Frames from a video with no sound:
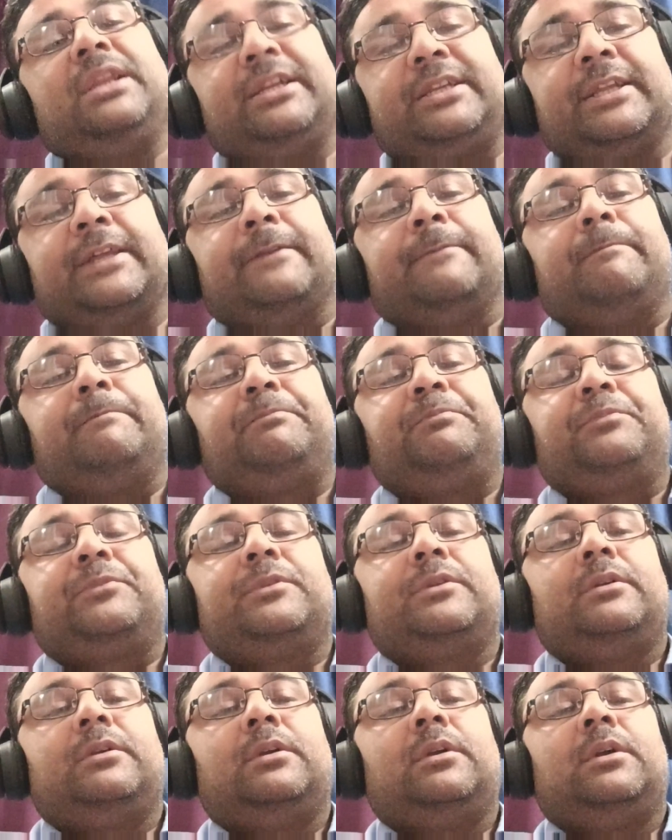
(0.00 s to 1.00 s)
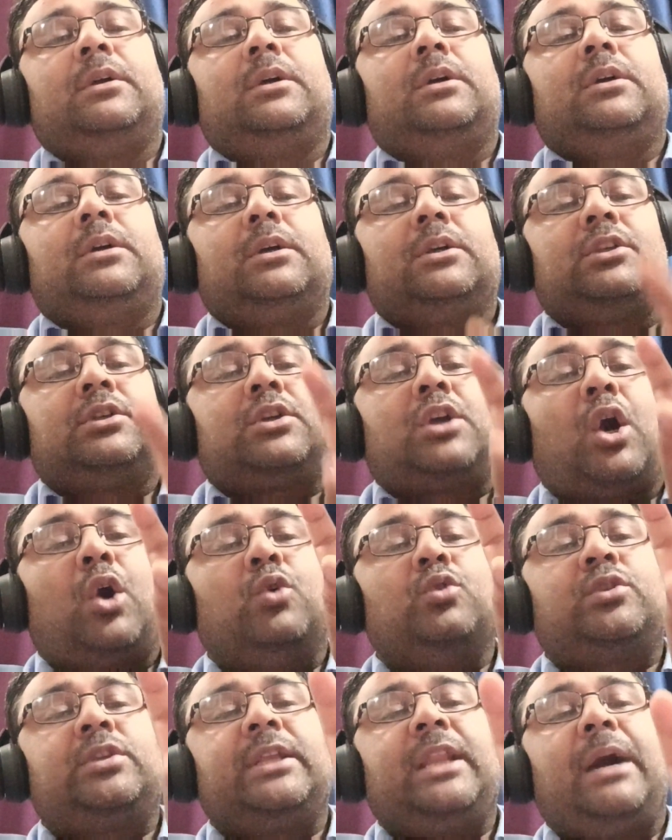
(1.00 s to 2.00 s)
later.
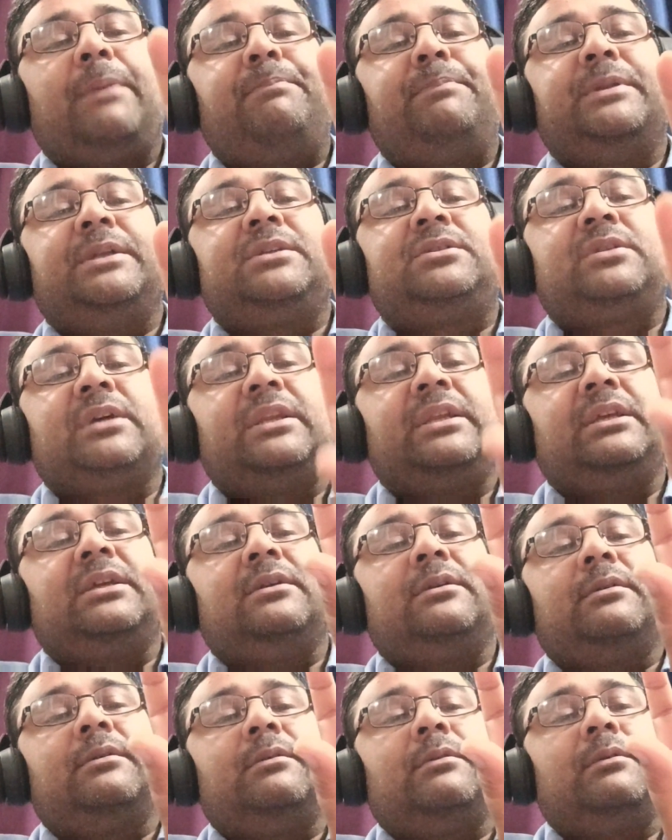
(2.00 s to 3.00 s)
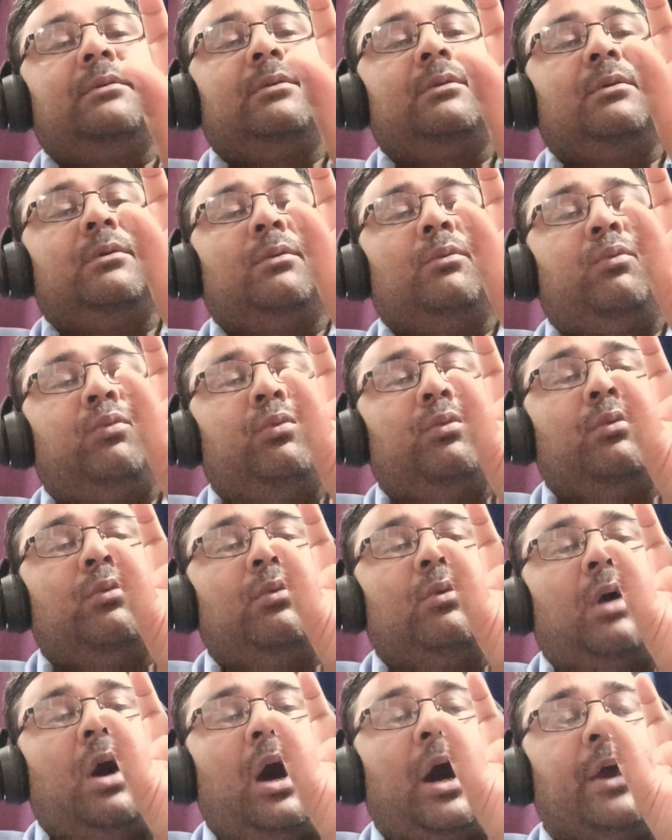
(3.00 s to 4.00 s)
Council of Ministers
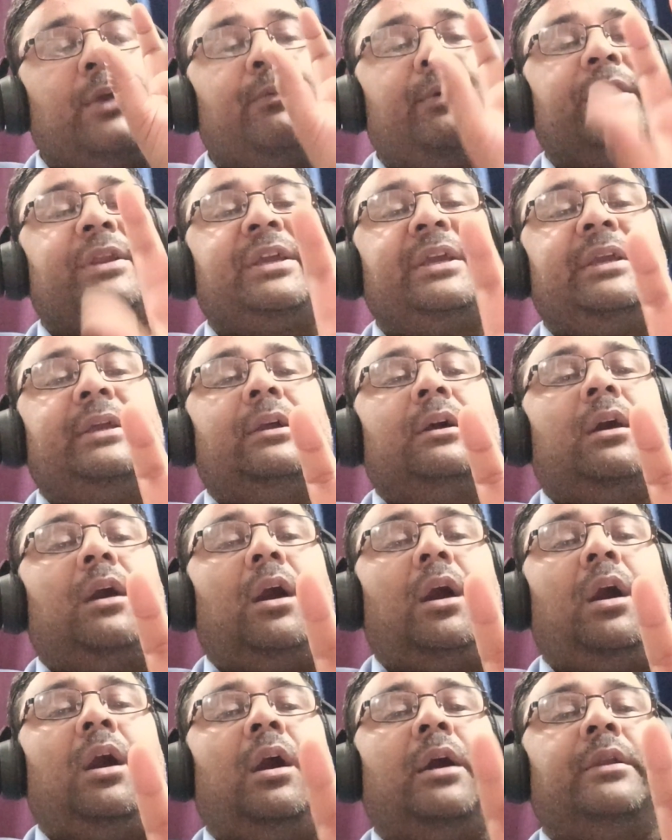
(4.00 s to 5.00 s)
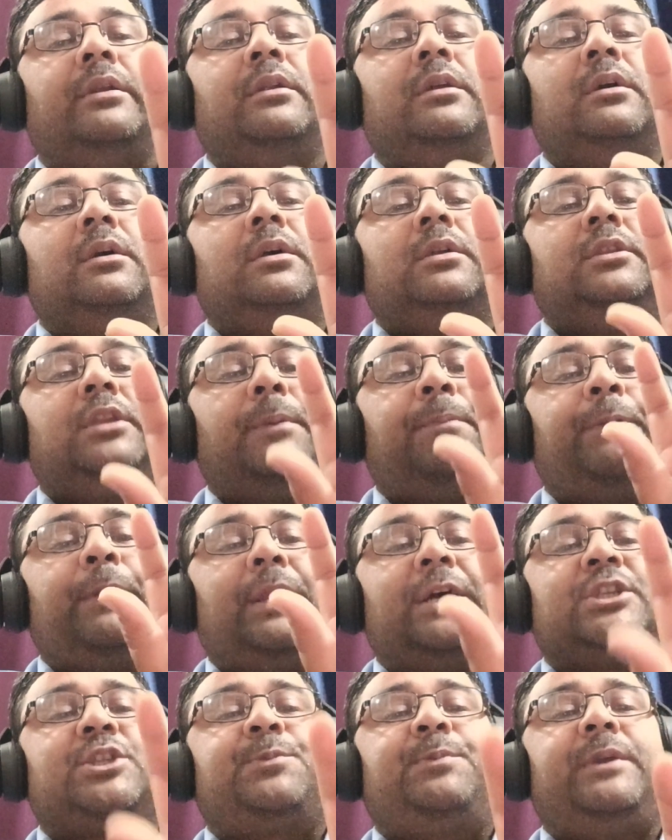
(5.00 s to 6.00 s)
are working on the
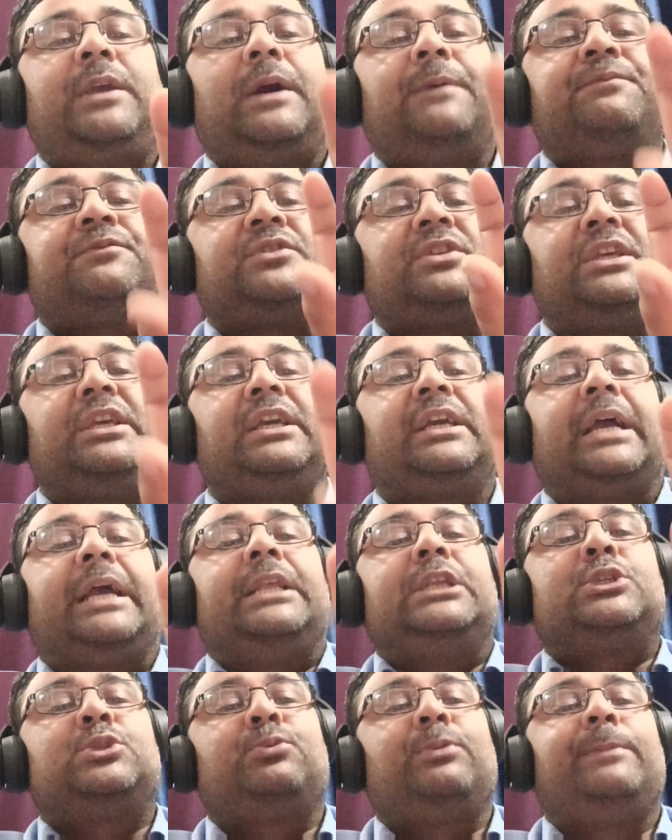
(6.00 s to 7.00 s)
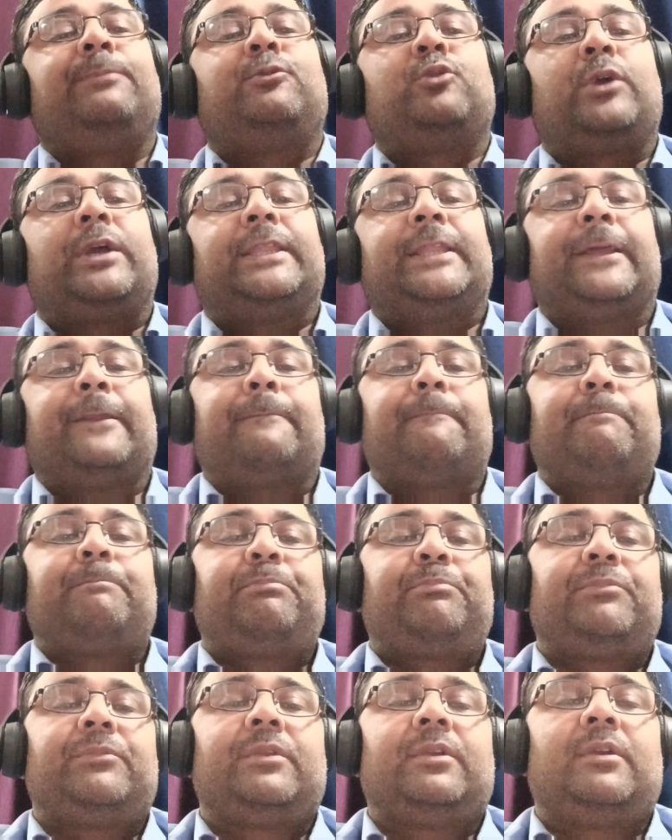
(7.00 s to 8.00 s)
philosophy of sink and swim together.
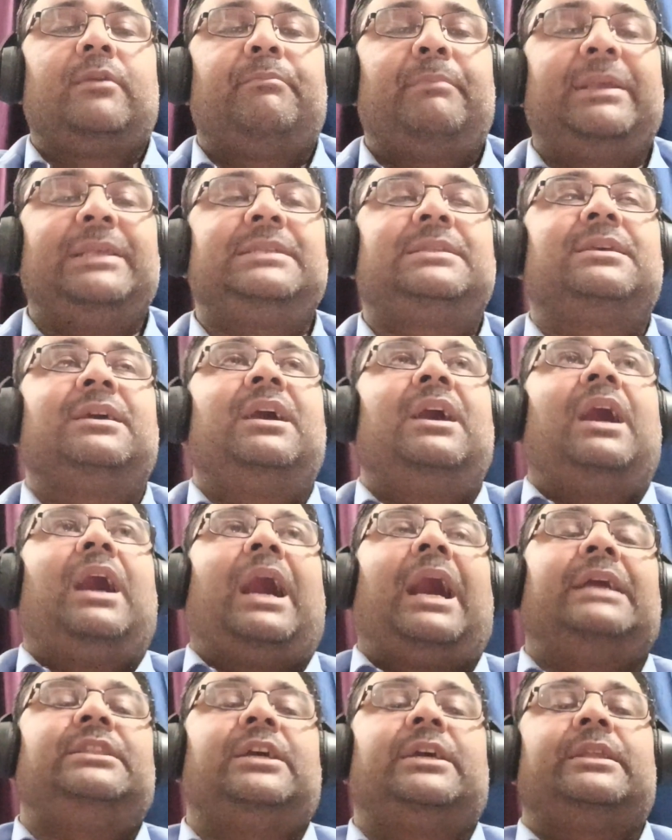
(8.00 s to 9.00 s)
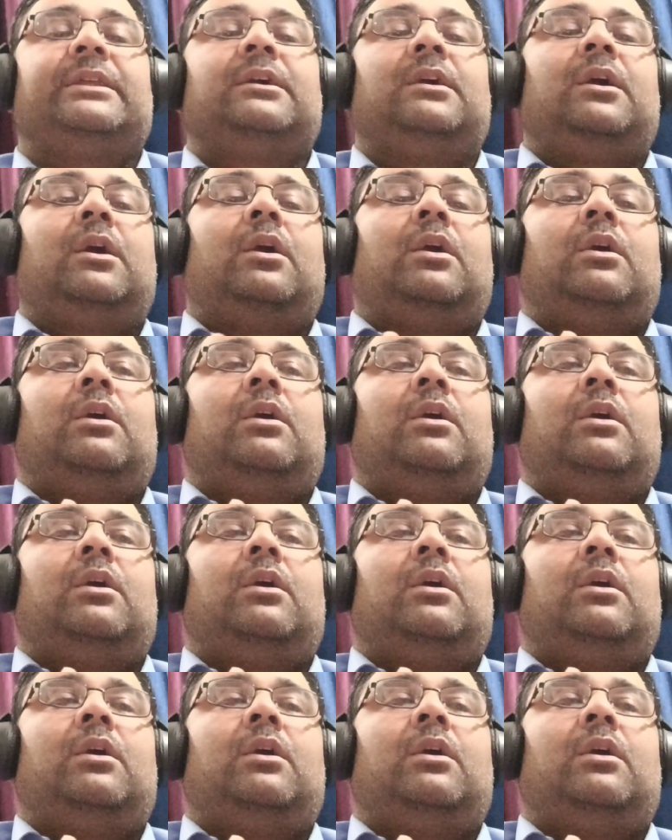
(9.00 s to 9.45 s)
Means either